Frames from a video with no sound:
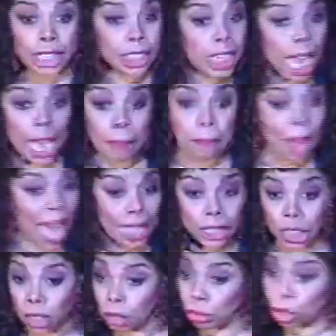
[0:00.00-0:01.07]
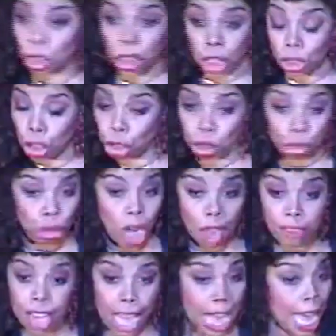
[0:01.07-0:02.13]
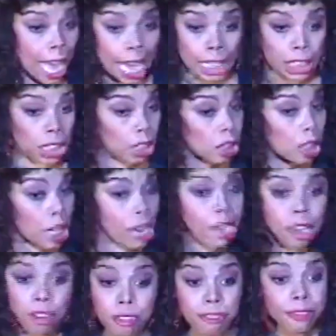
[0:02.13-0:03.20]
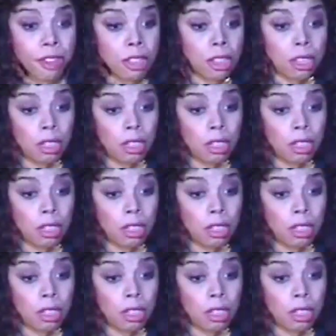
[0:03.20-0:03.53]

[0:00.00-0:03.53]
can't take back some shit you never had to give.